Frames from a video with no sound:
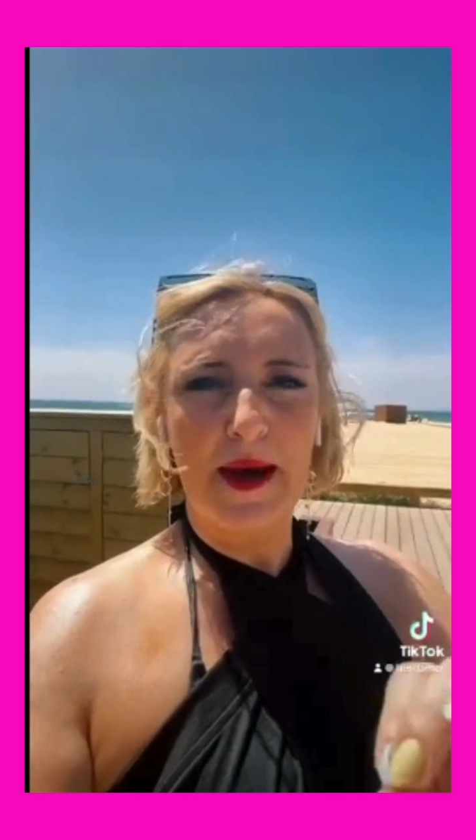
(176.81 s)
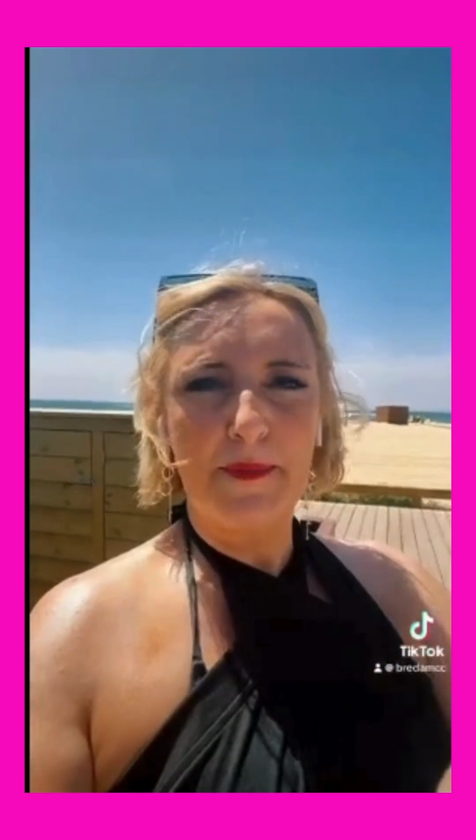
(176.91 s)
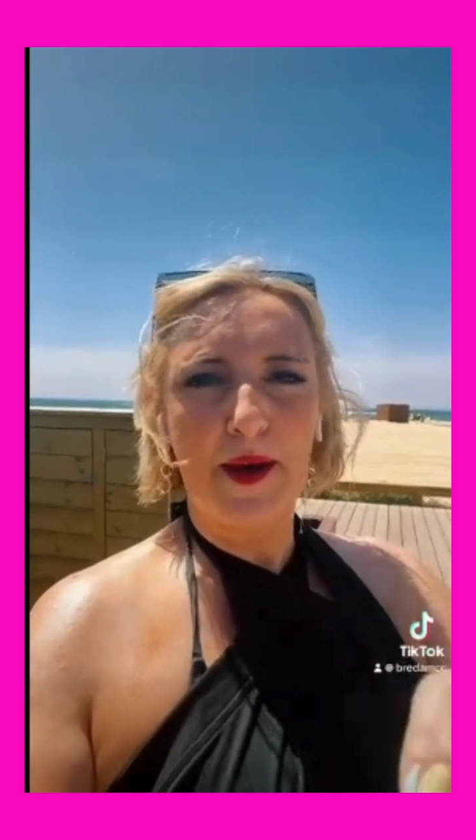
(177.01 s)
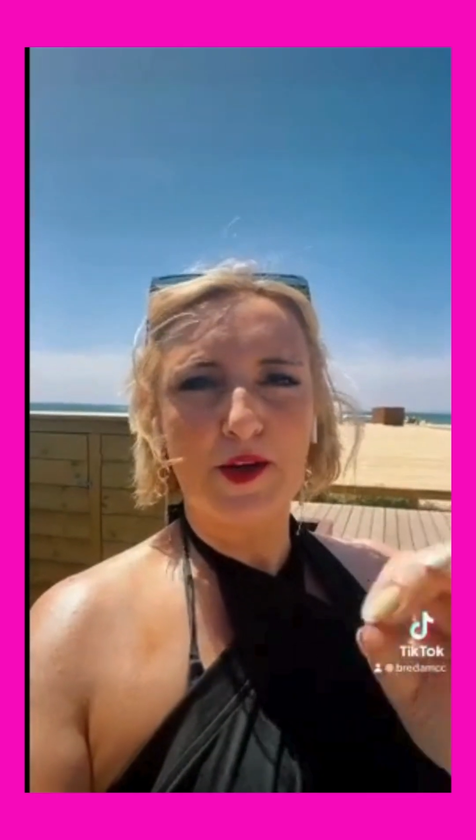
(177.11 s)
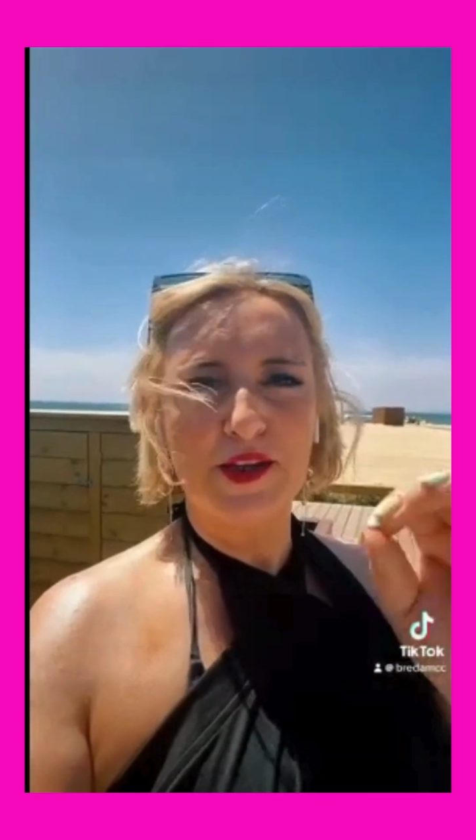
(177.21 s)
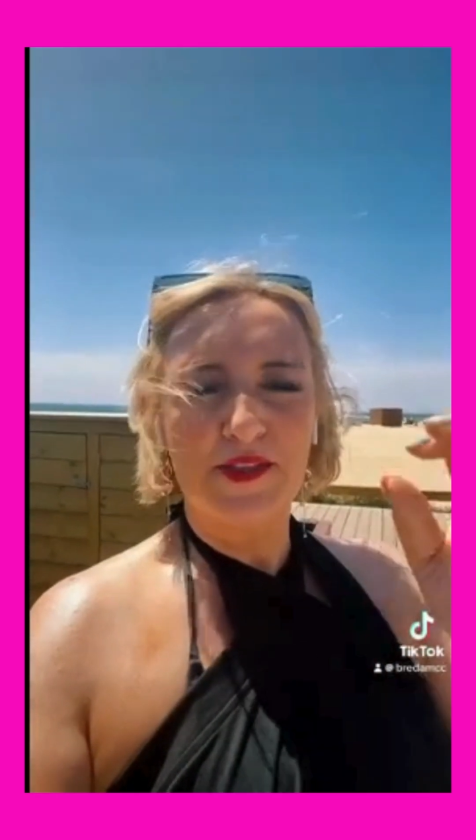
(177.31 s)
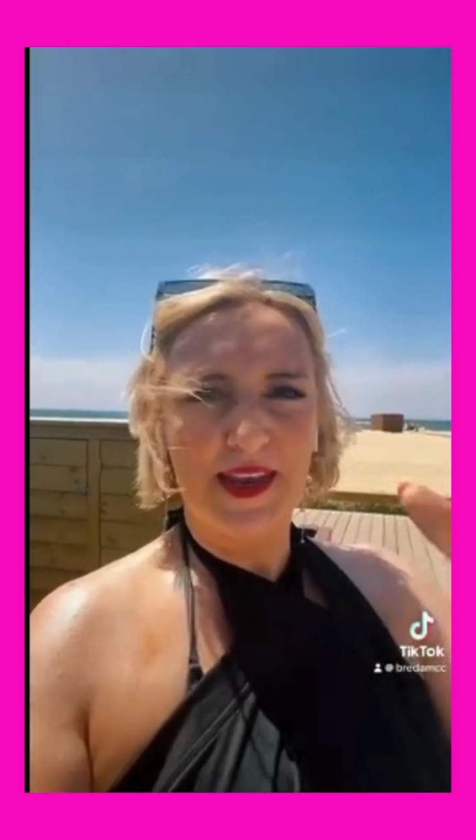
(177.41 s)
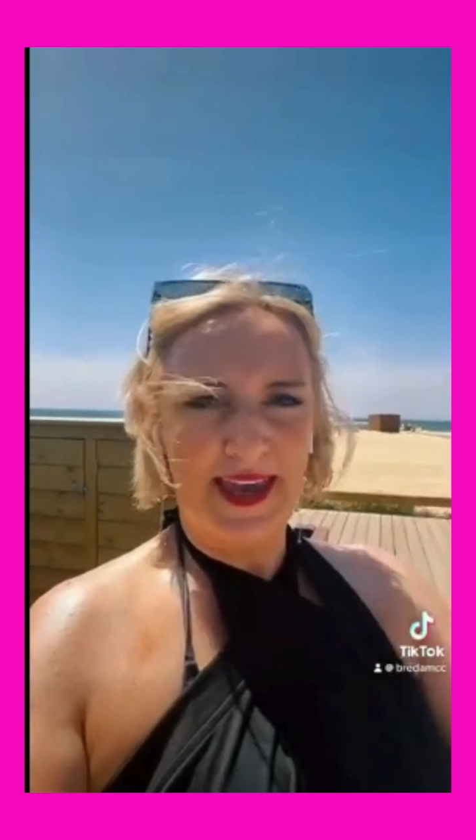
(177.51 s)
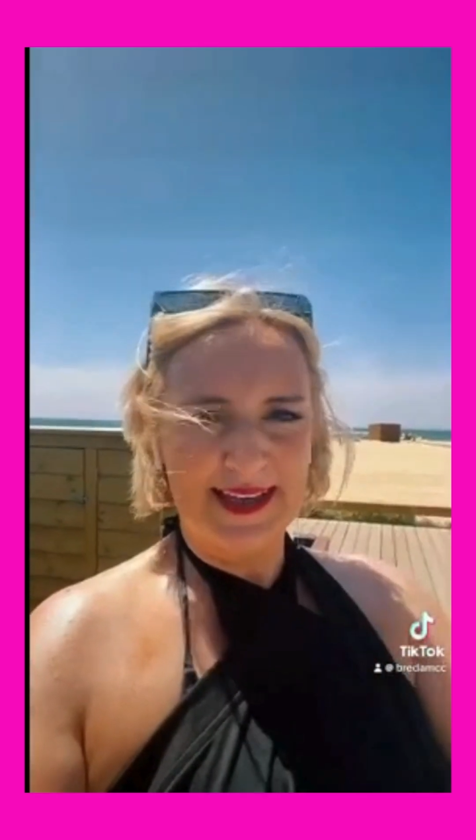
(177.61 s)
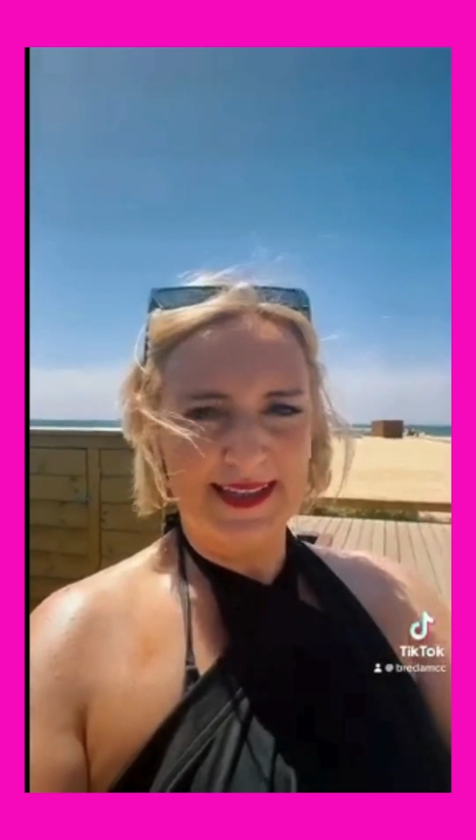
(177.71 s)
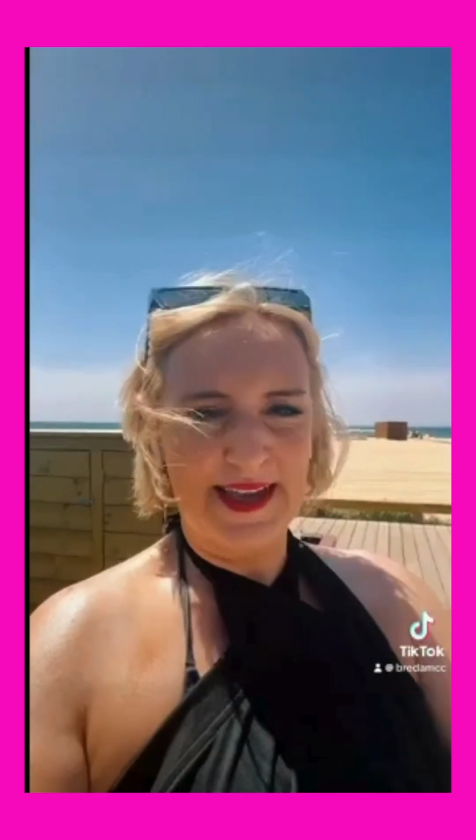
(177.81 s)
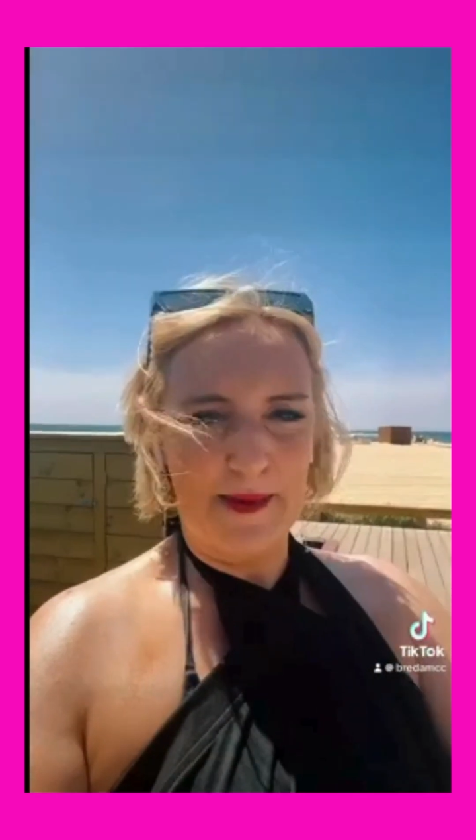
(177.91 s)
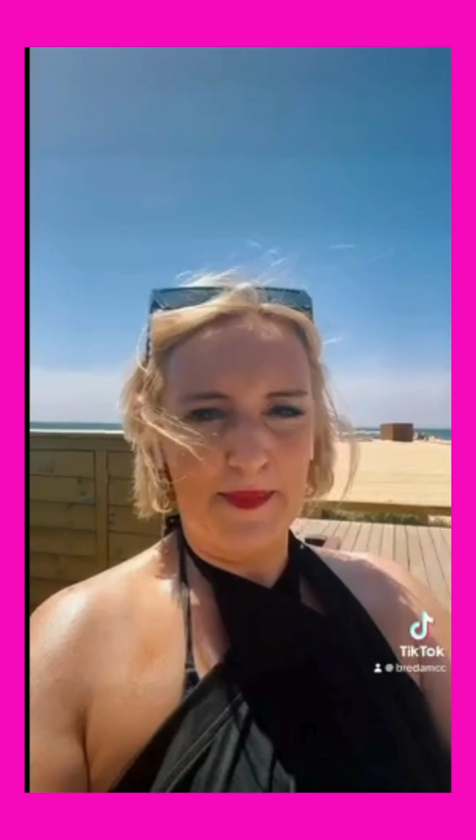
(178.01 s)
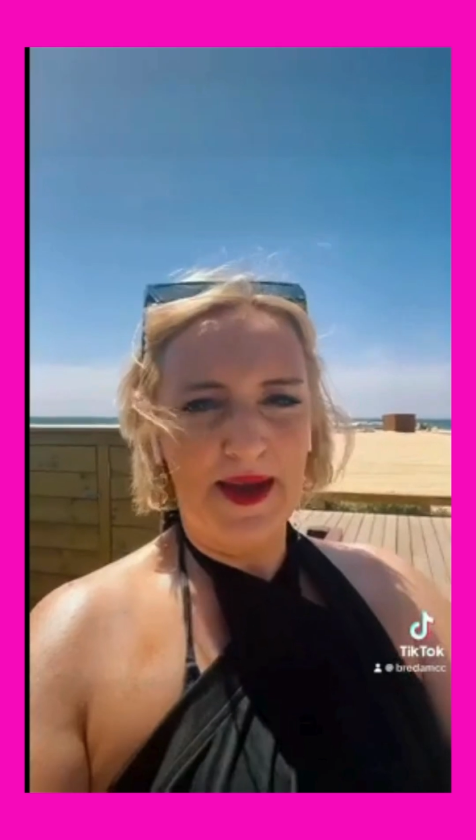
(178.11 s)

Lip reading: about the next step,